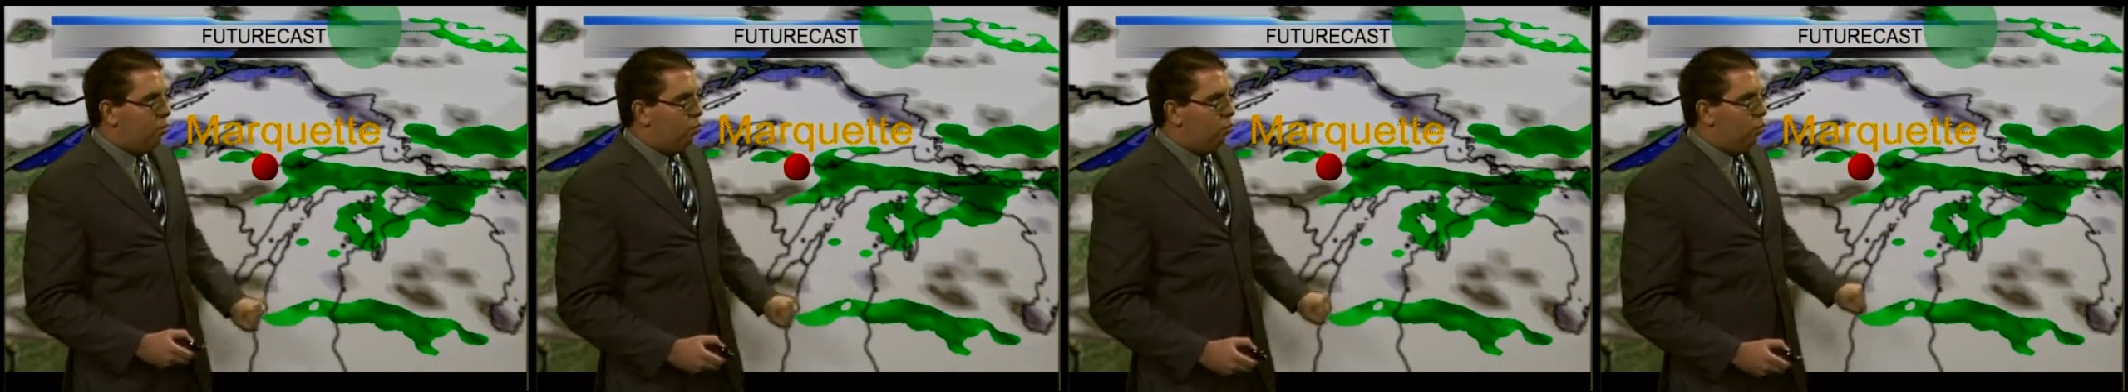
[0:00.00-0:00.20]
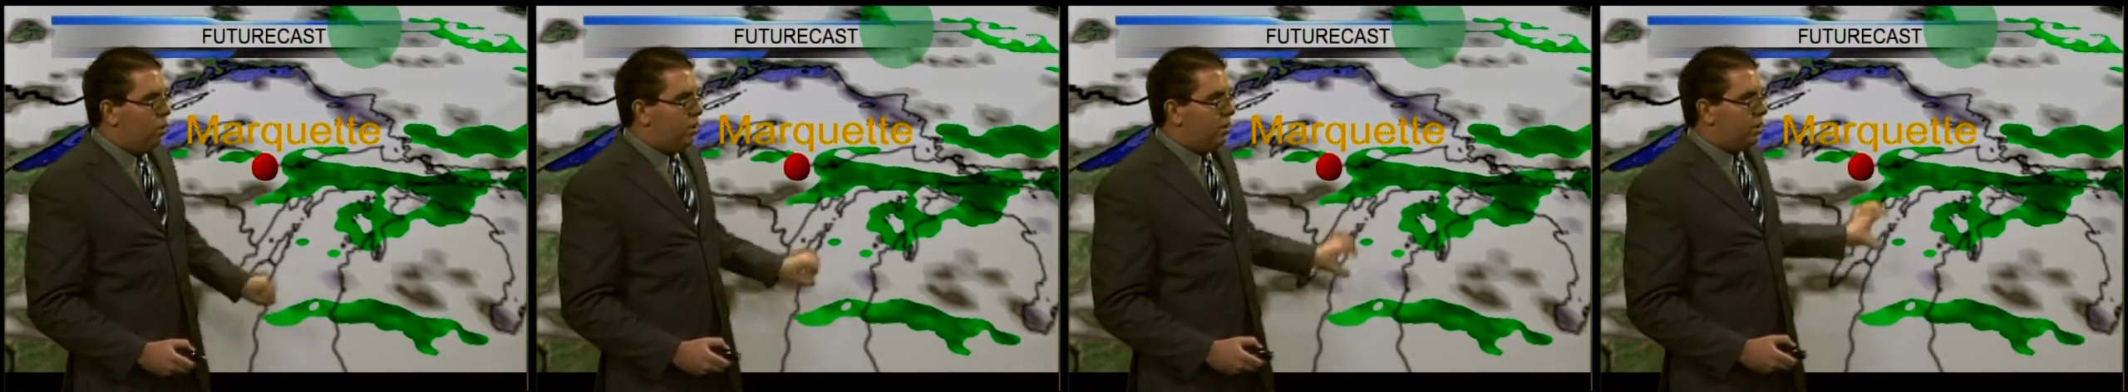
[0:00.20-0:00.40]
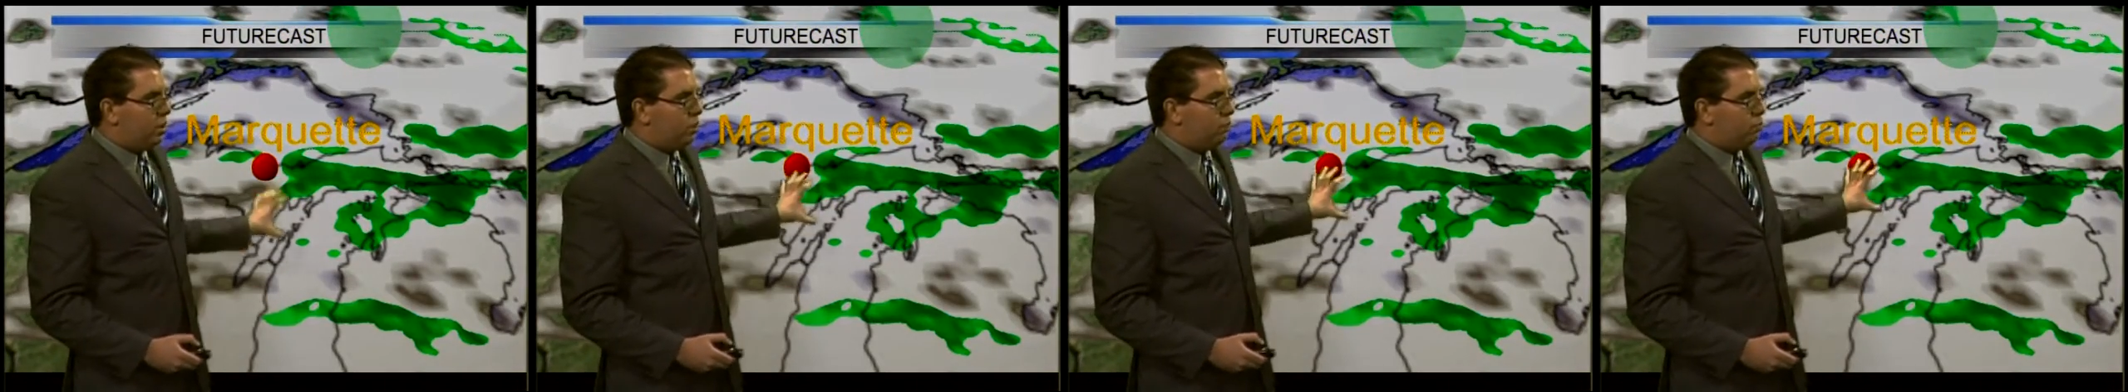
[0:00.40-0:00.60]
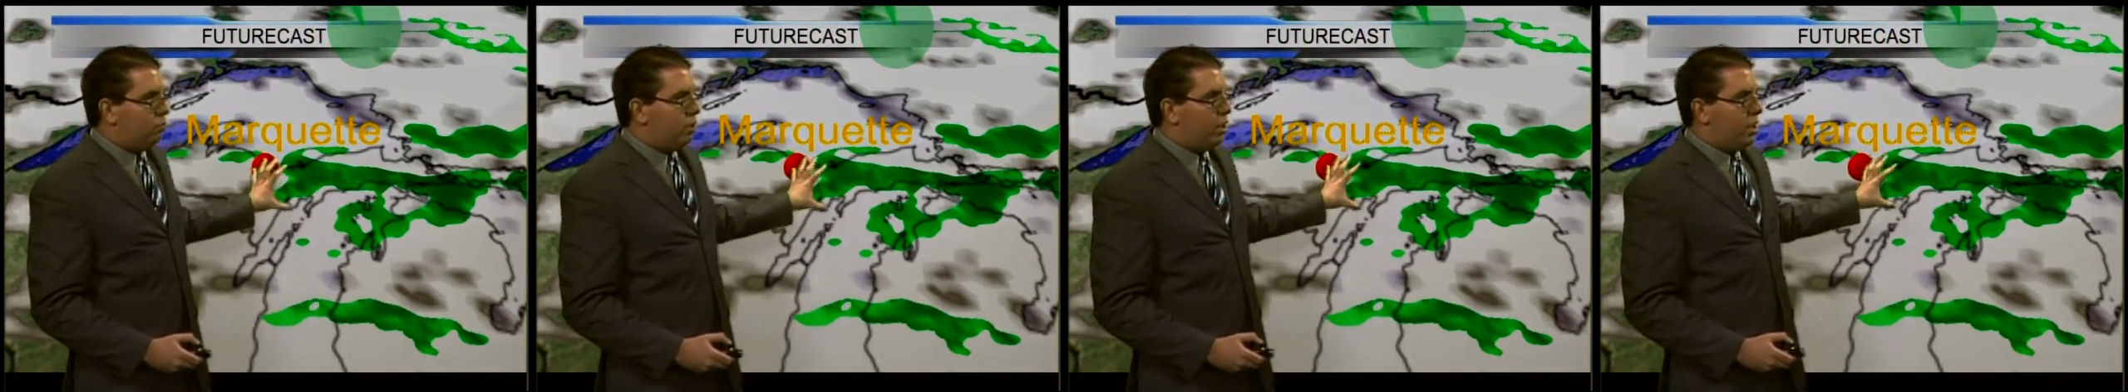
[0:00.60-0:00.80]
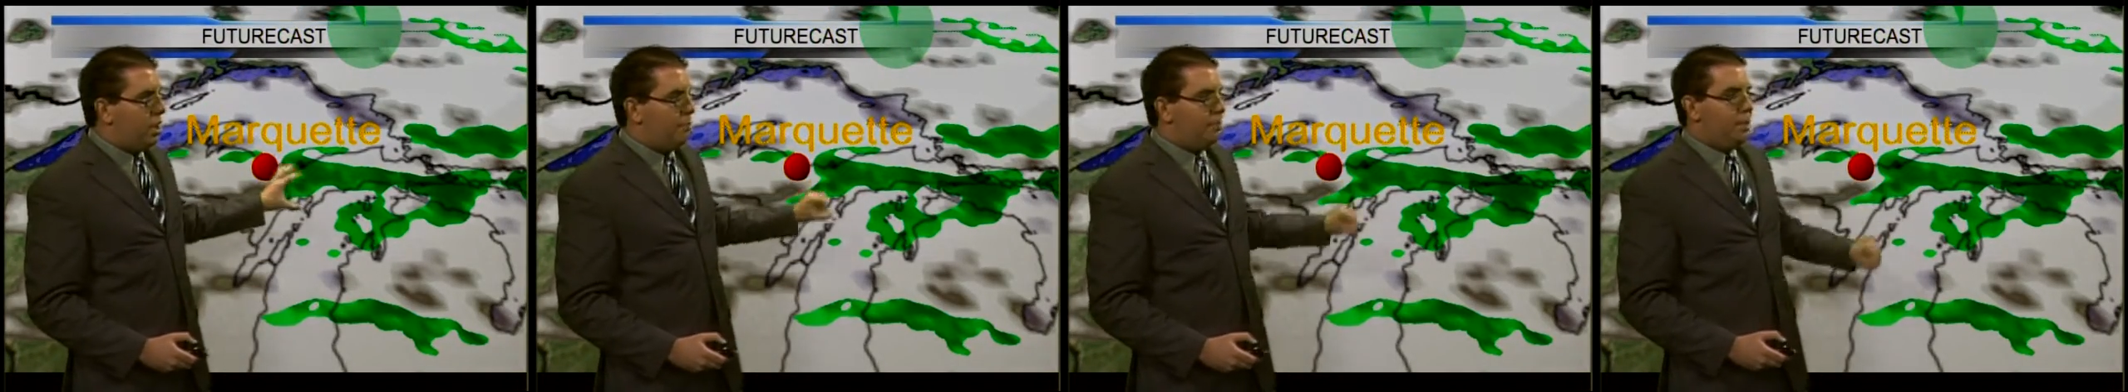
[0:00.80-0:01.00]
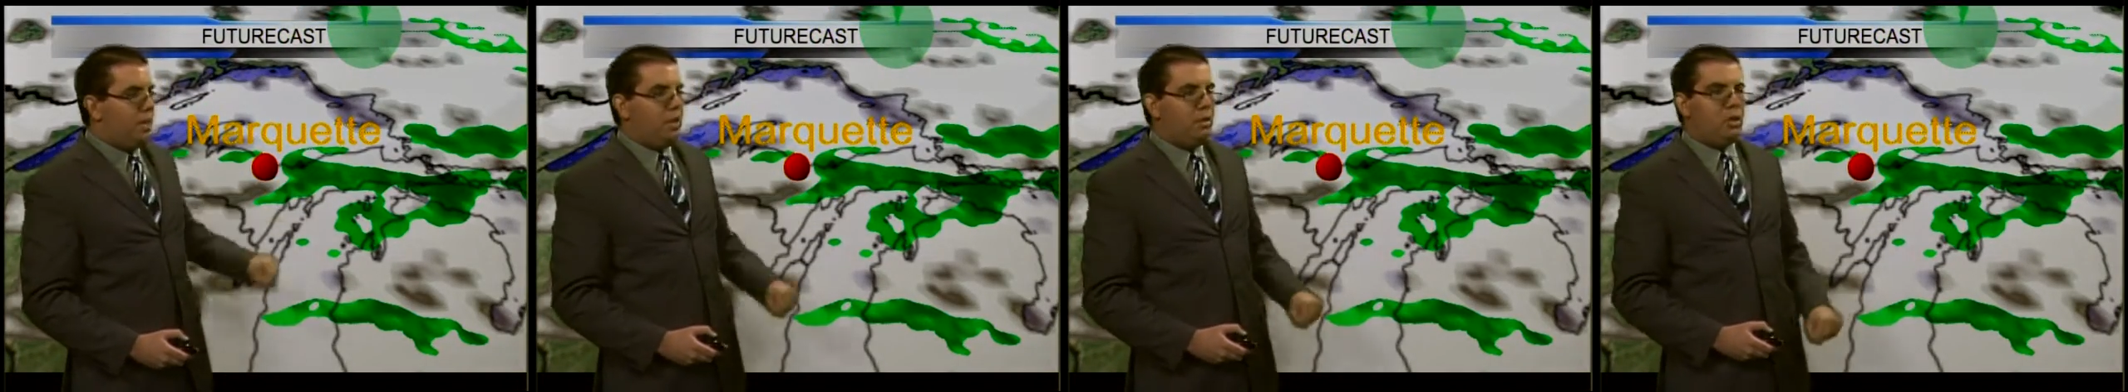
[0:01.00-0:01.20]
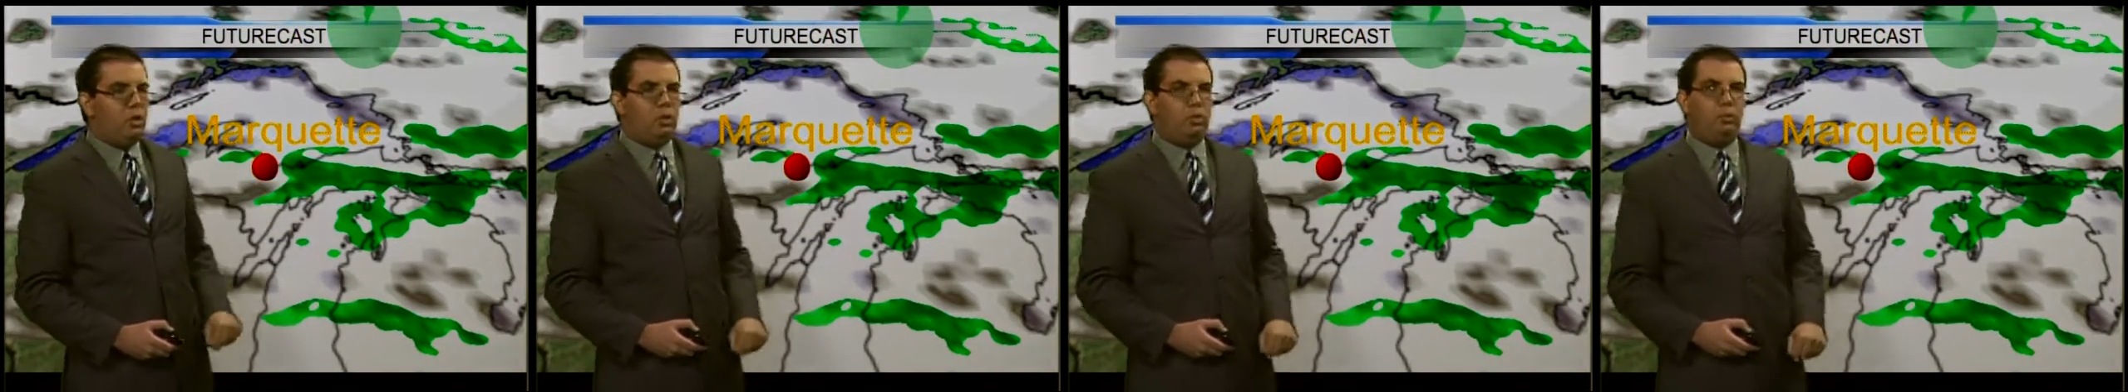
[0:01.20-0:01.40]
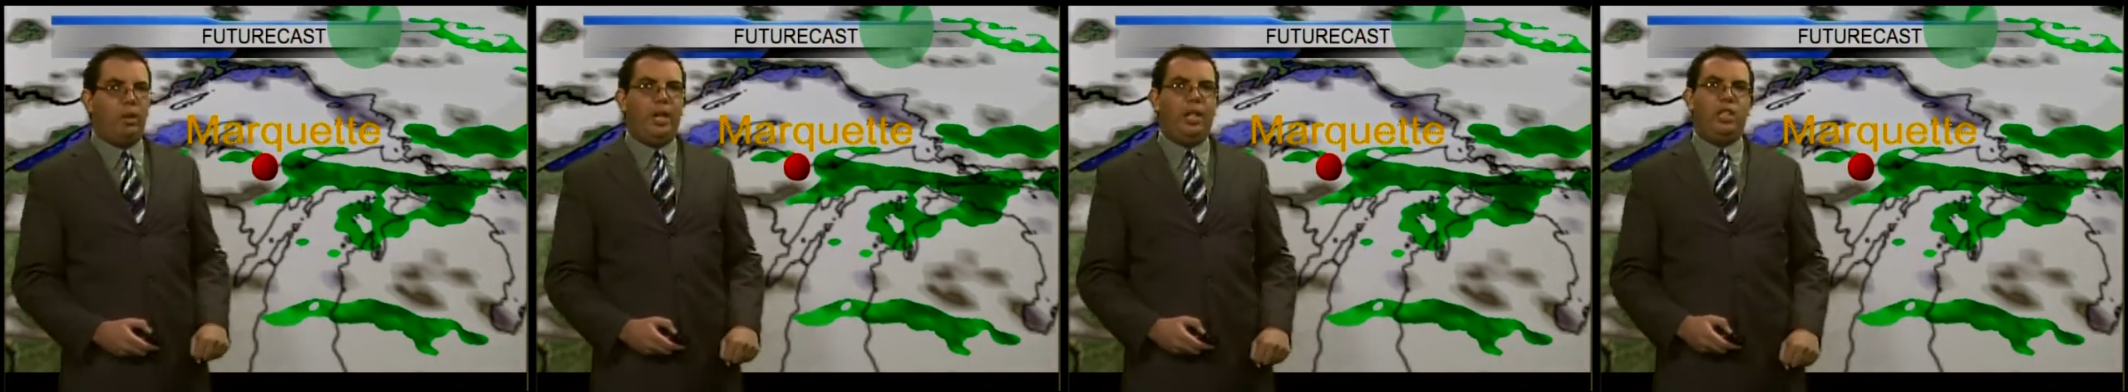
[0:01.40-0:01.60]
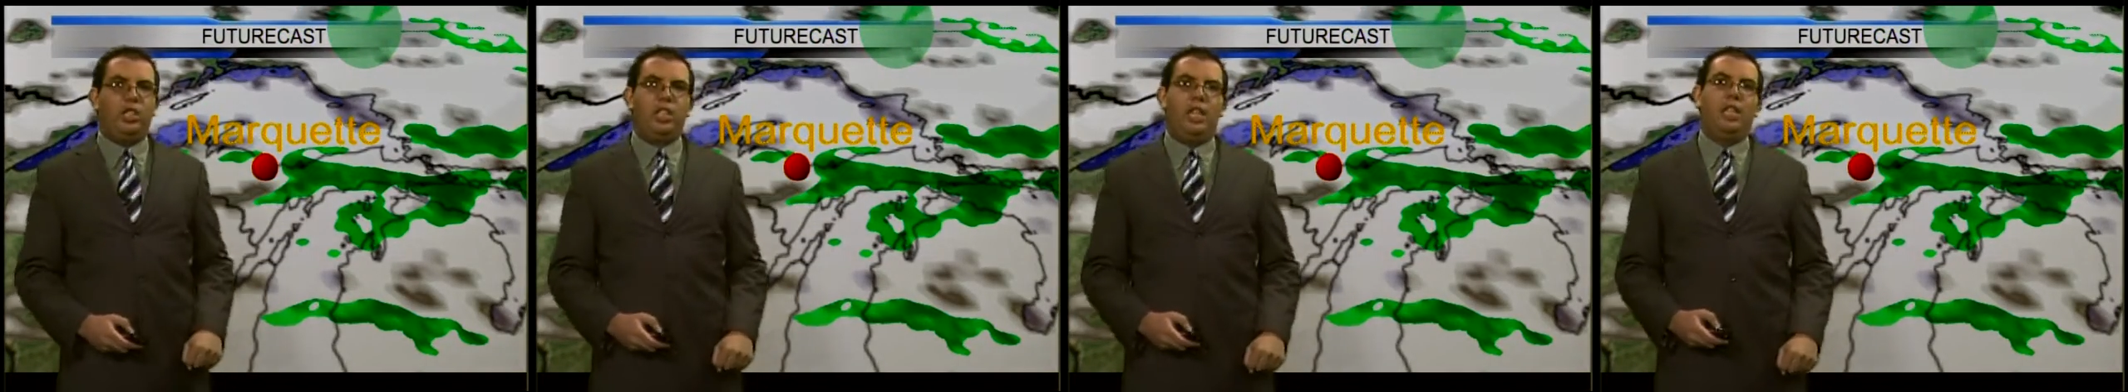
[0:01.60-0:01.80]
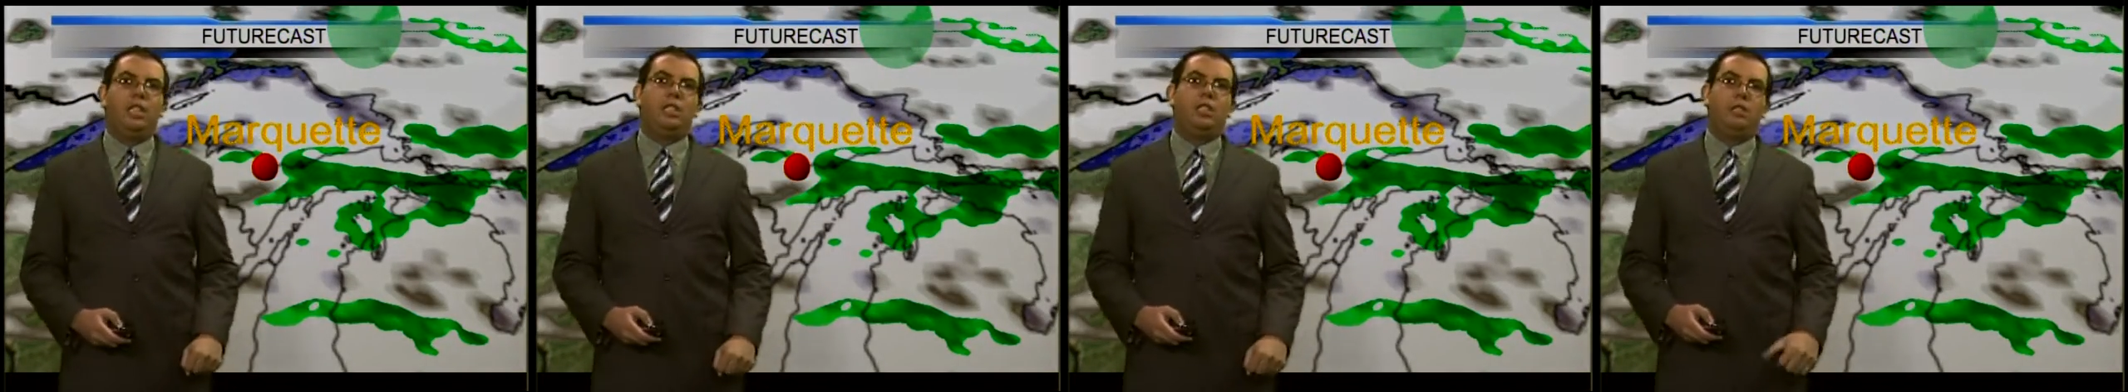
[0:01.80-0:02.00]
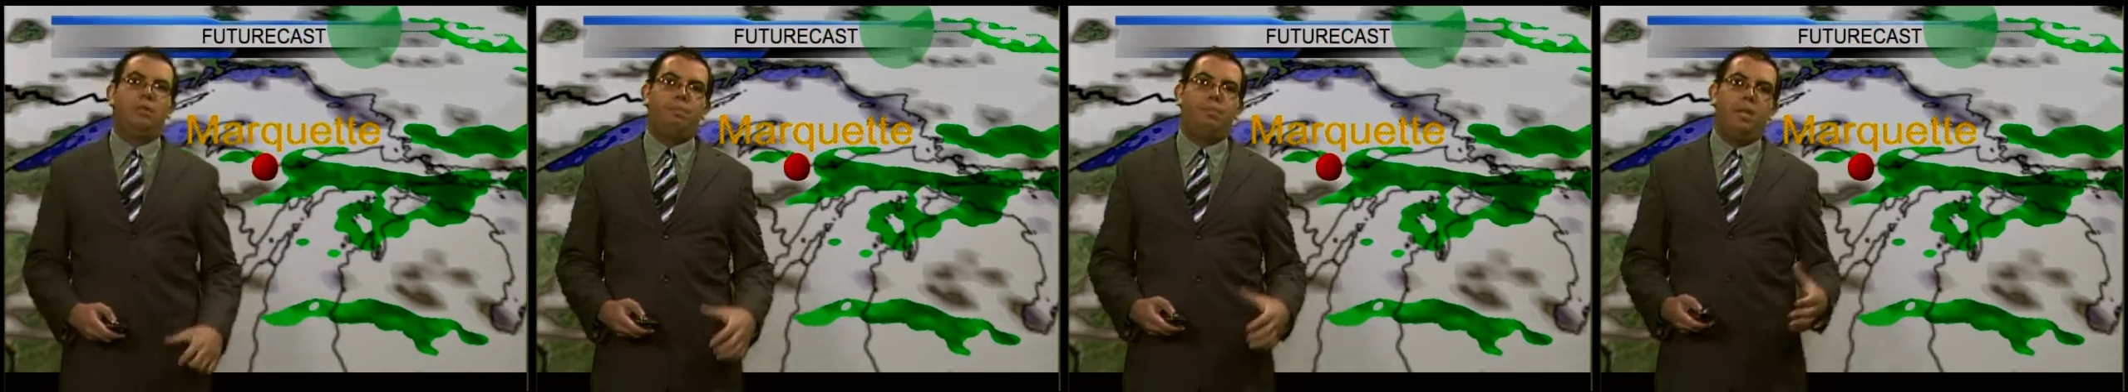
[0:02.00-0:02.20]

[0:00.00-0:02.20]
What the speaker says: really just bring up in those rain chances.